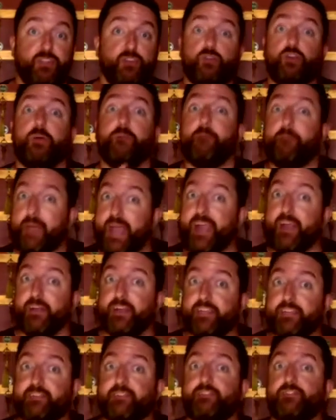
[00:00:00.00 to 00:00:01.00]
compare
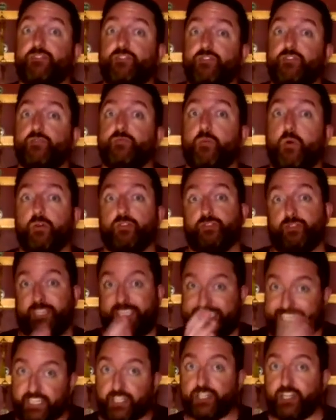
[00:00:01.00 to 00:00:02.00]
it to more
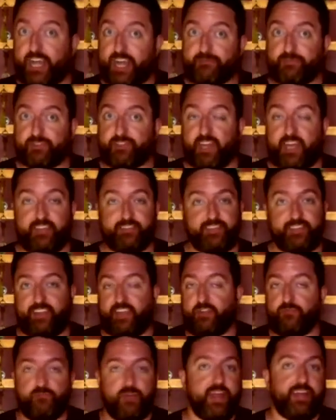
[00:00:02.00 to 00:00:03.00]
traditional advertising
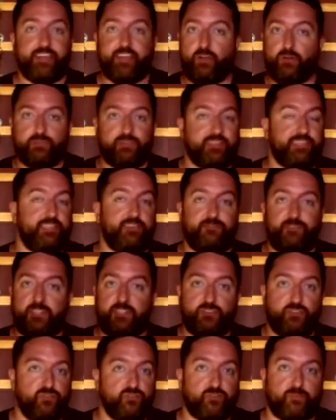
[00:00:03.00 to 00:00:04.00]
like radio, TV,
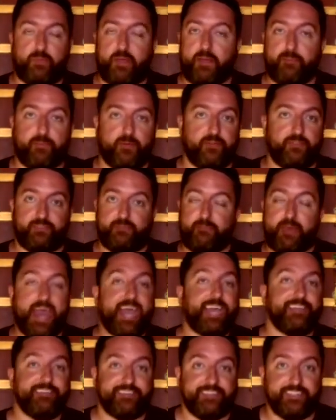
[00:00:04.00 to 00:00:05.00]
newspapers, and
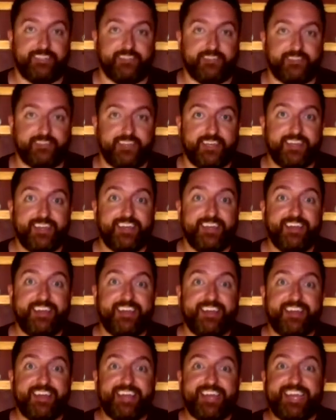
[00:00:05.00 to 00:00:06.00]
magazines,
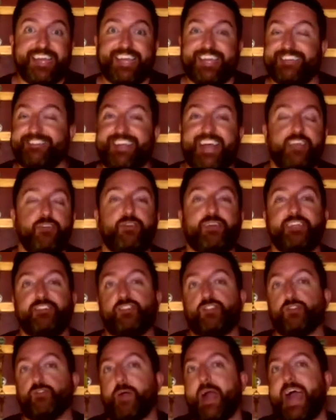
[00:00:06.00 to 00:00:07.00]
is that you can
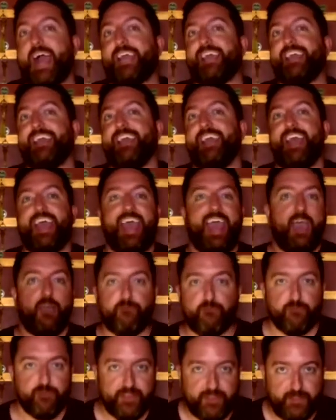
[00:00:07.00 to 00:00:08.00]
track
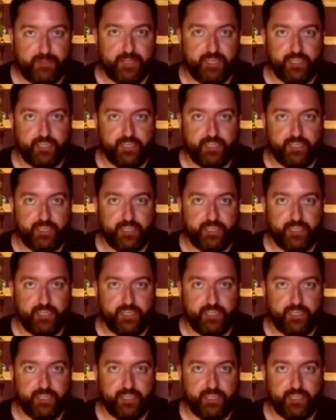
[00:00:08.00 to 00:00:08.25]
everything.